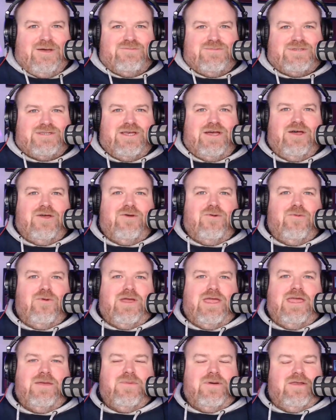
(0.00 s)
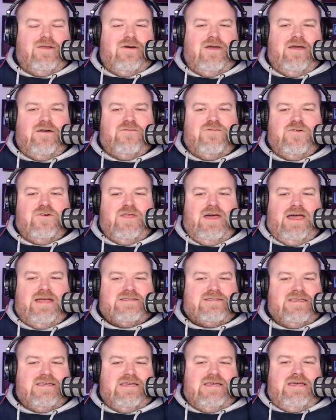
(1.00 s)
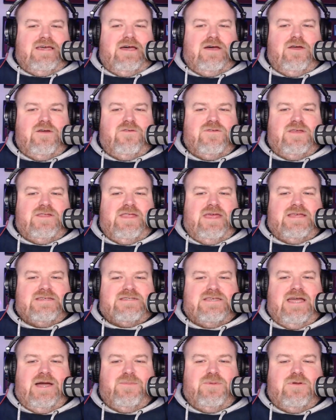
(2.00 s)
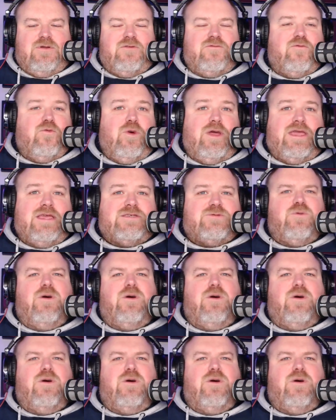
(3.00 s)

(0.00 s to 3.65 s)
So we'll keep an eye out for that over the next couple of weeks.